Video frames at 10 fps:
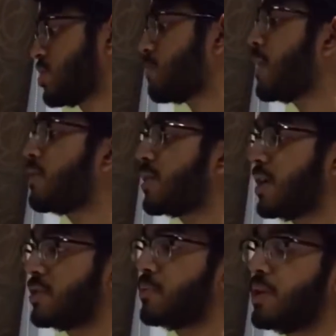just by
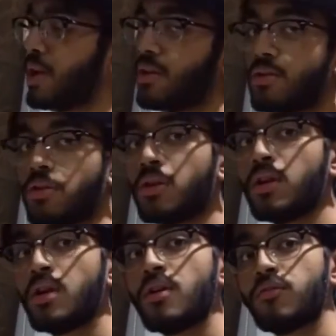looking at its molecular
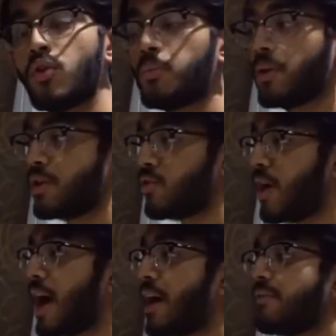formula. You
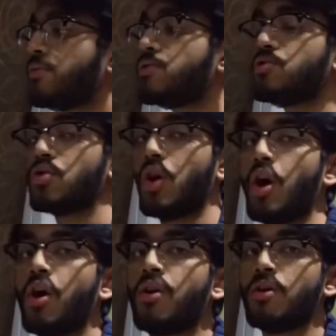have to
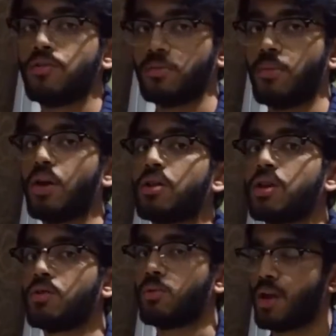draw the
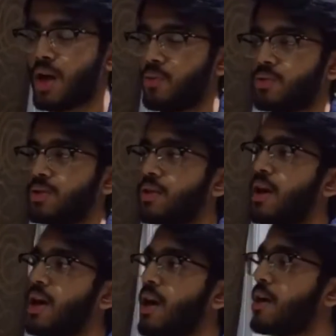molecule out,
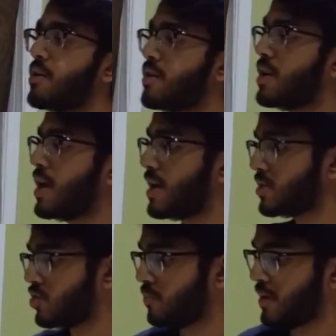and it
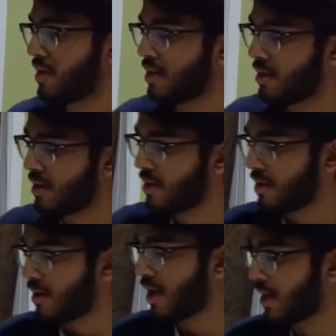has to be
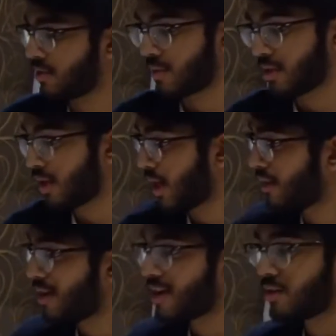either a
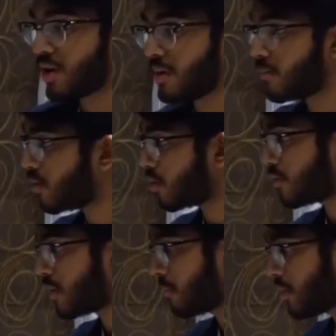line diagram or
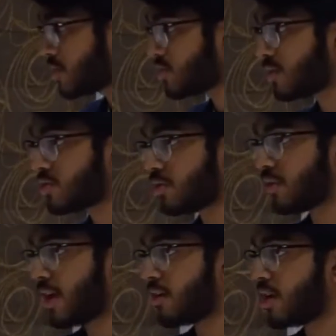a complete structural
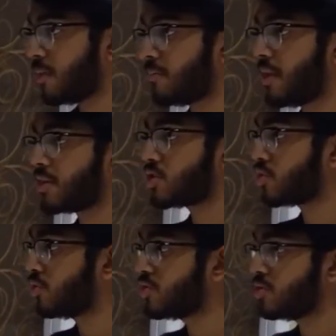diagram that
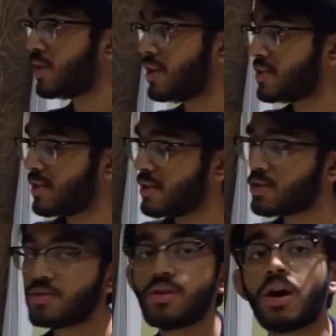shows you that it's an
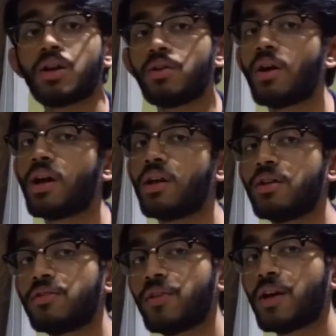ester. How do you
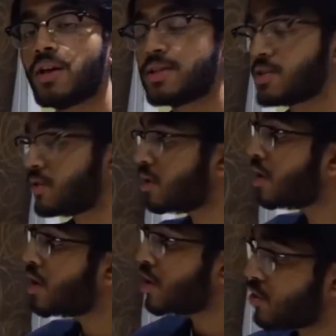identify an ester?
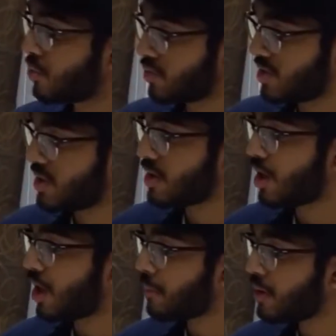You will see a
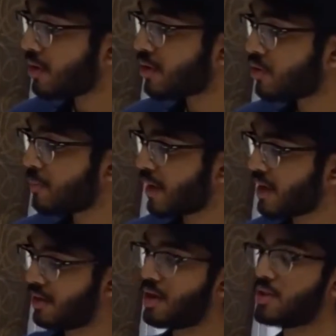carbonyl group
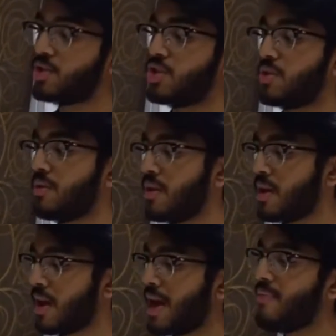and an oxygen,
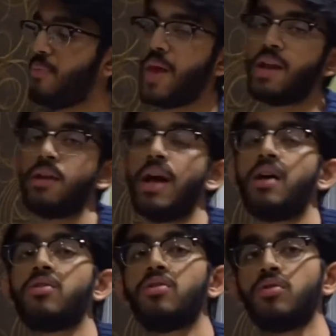and then an
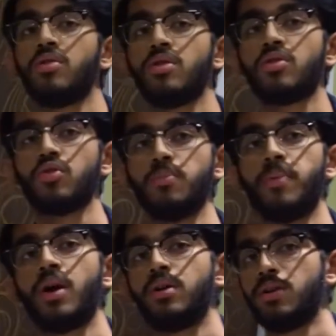alkyl group
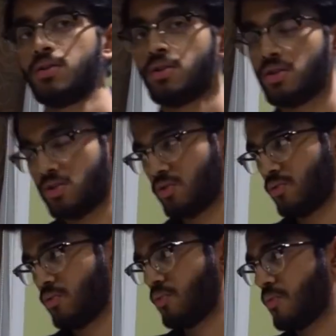bonded
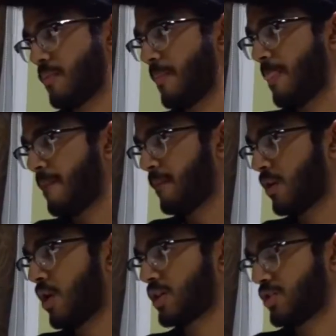to the
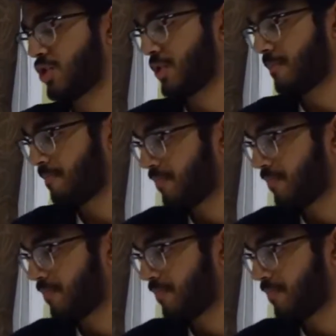oxygen.